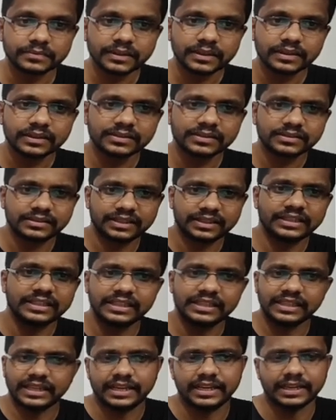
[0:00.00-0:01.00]
So
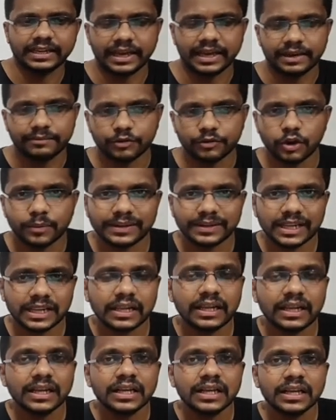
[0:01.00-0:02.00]
in
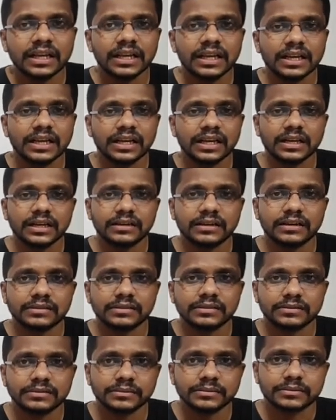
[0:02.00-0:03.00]
environmental
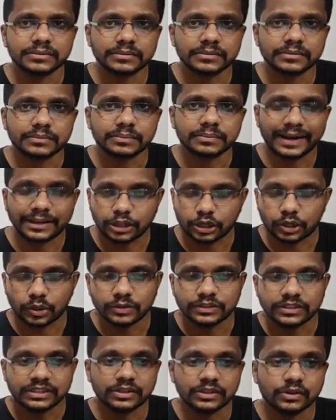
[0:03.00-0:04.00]

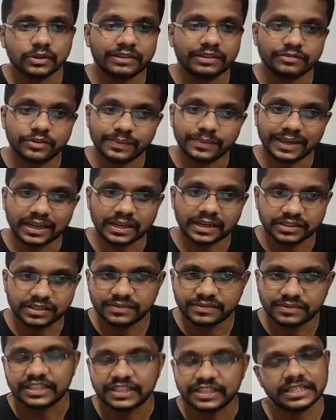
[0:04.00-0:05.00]
biotechnology or environmental
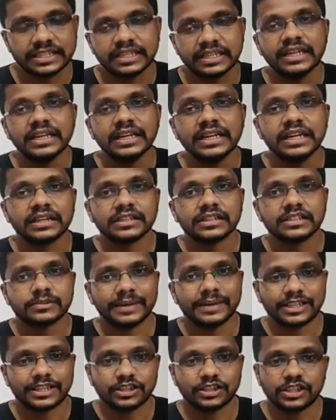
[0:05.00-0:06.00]
conservation, this
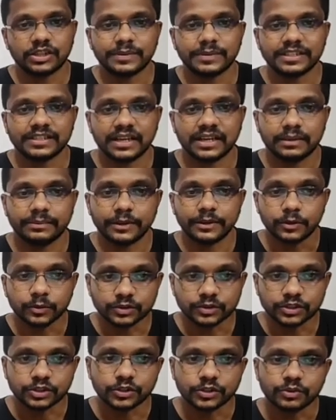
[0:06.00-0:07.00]
metagenomics can be
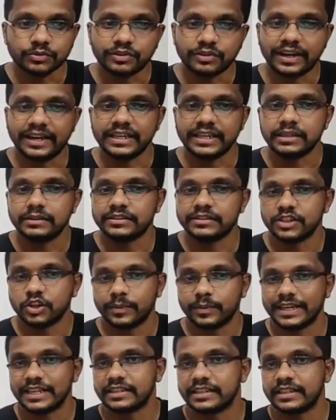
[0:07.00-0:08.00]
used to find
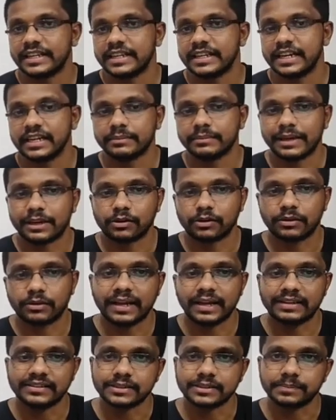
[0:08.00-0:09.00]
synovetic degrading
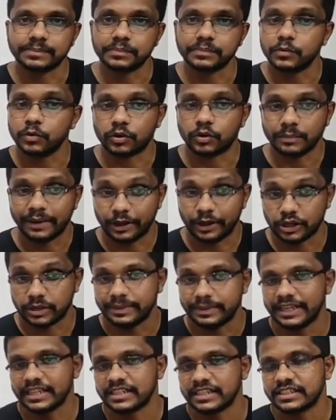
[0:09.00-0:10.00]
microorganism or
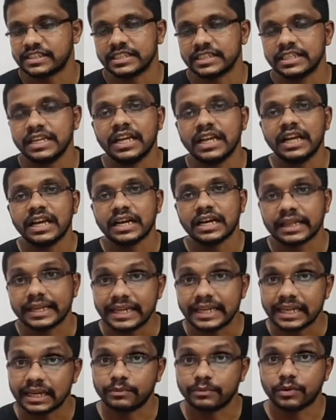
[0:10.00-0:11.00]
bioremediation,
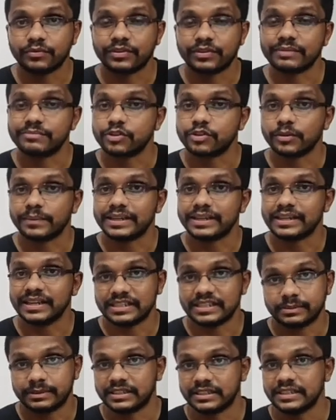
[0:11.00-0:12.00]
cleaning up of the environment,
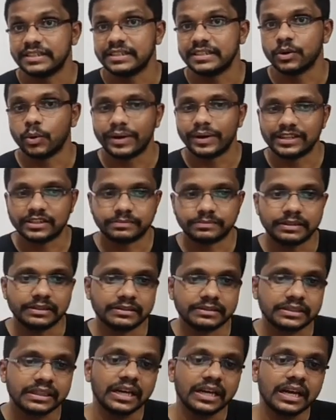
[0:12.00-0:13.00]
especially the oil
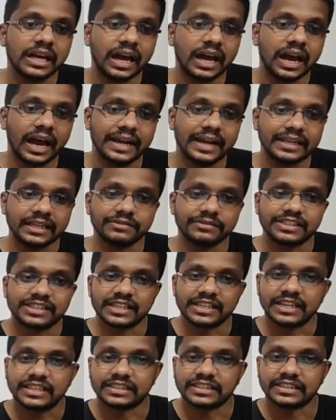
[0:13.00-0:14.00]
spills, and
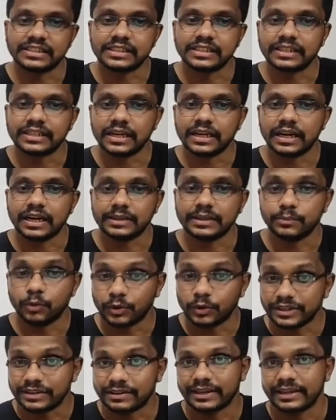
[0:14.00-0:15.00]
investigating and
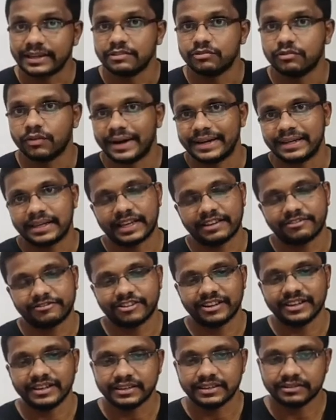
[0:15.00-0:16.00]
monitoring wildlife
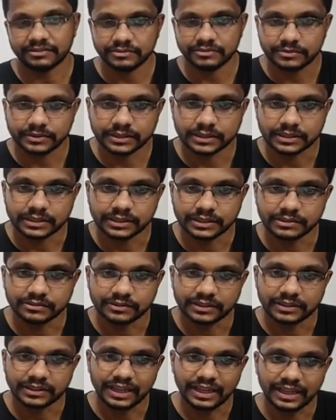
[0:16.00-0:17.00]

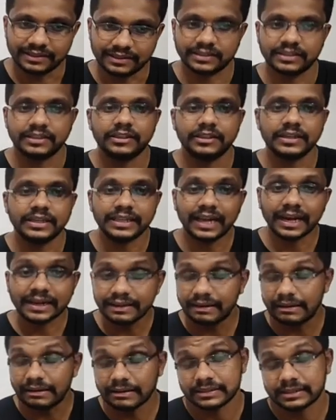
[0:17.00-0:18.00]
health. In
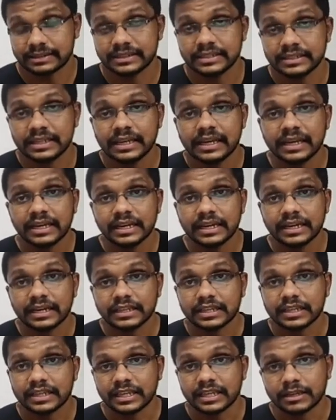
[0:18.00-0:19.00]
agriculture,
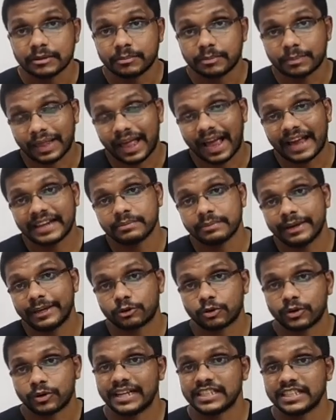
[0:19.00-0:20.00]
the plant
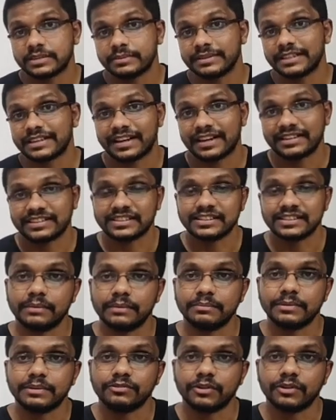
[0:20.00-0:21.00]
microorganism interaction
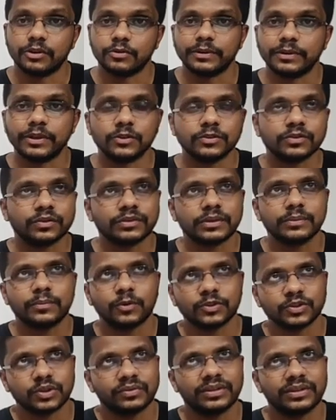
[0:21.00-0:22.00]
be found, because of the
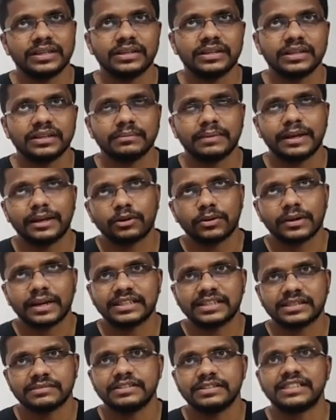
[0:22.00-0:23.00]
most of the
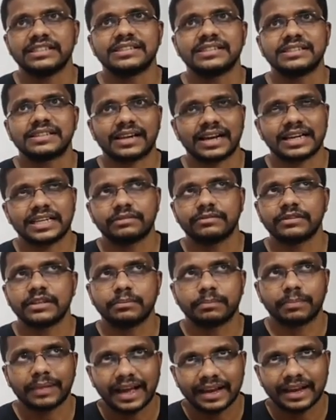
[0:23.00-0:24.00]
microorganism which is interacting with the
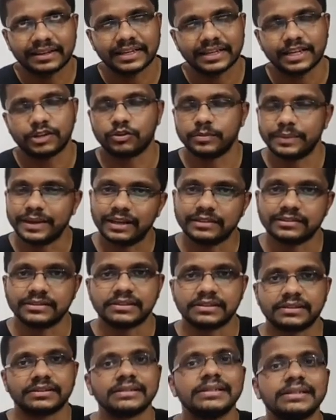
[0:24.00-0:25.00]
plant cannot be
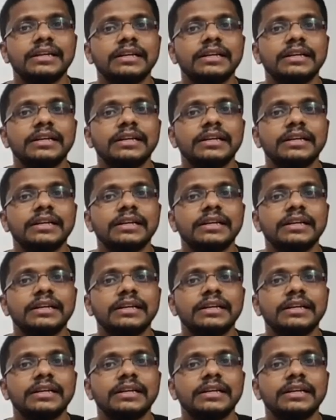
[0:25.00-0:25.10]
cultured.